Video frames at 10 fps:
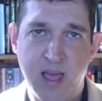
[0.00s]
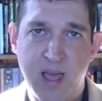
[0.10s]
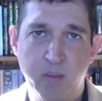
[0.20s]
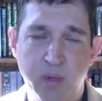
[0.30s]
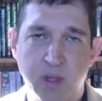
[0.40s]

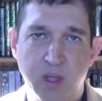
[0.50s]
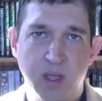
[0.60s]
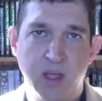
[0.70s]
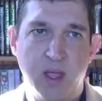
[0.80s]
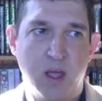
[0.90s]
lab
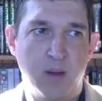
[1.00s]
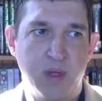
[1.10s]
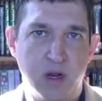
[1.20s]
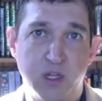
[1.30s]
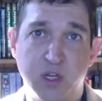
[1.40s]

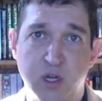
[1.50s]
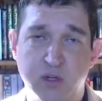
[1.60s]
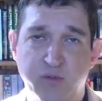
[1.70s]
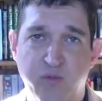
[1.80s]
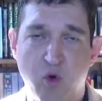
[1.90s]
um, in a
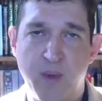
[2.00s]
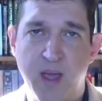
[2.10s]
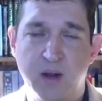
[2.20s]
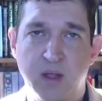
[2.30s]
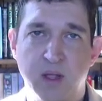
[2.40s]
discussion
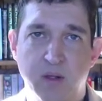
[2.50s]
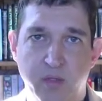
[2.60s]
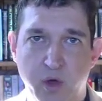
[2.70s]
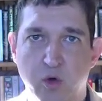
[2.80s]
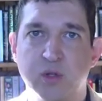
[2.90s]
format,
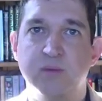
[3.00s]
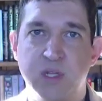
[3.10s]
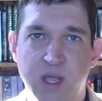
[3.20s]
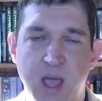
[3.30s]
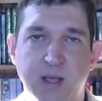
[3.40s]
though
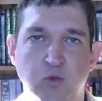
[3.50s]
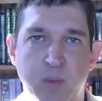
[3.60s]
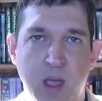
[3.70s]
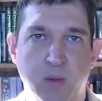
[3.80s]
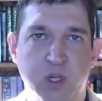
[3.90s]
TAs
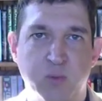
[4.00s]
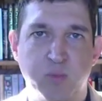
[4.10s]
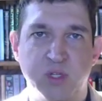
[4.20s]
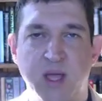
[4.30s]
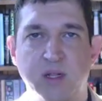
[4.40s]
will be able to
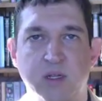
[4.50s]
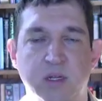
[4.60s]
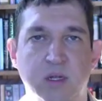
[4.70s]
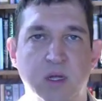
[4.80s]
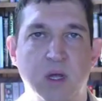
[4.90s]

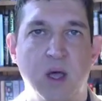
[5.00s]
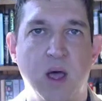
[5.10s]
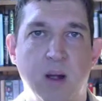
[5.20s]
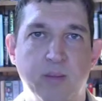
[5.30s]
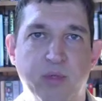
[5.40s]
present
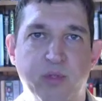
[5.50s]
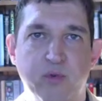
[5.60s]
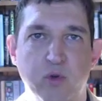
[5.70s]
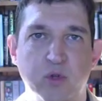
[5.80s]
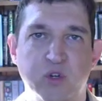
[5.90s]
um,
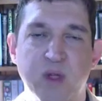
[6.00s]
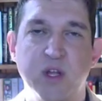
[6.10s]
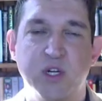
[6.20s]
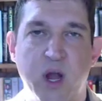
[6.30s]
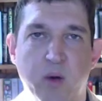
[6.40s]
through
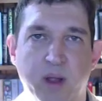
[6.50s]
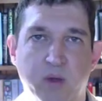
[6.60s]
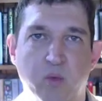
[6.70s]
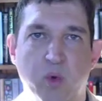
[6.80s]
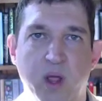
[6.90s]
screen
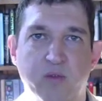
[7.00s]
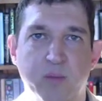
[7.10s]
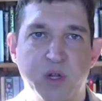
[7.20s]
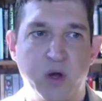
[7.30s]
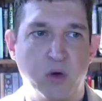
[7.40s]
sharing whatever
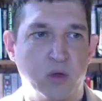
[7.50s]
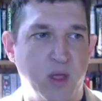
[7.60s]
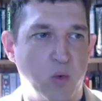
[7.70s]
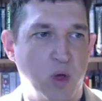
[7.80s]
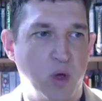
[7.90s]
material
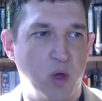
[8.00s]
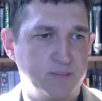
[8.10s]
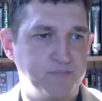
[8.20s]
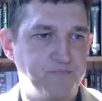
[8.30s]
they want.